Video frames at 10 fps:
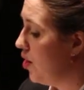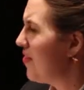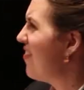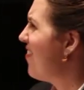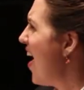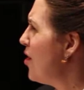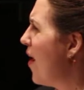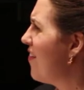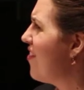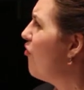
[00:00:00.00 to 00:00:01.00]
But
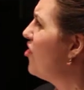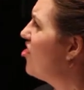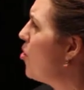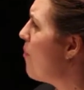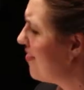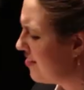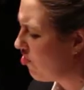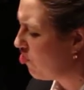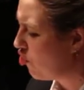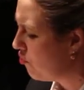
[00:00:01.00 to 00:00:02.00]
sign myself into
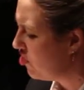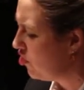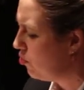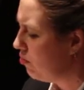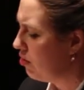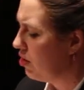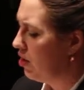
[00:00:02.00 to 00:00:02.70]
domestic servitude?